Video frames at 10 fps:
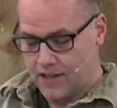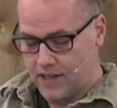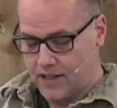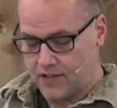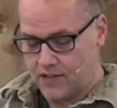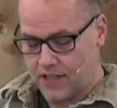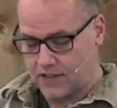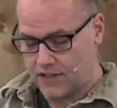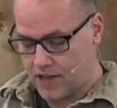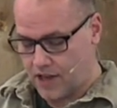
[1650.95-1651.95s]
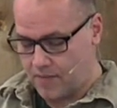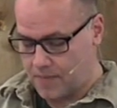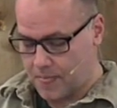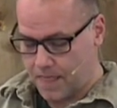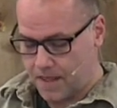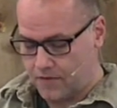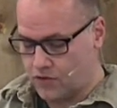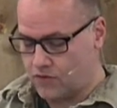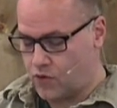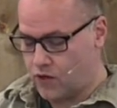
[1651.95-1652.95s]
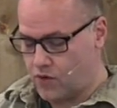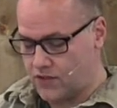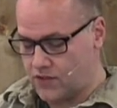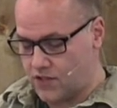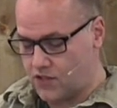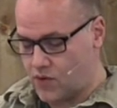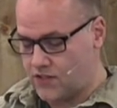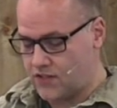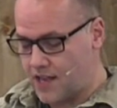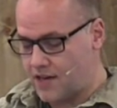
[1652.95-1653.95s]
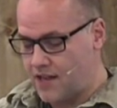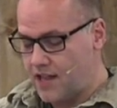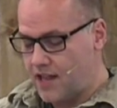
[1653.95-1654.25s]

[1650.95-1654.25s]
it says, verse 41 says, so he said,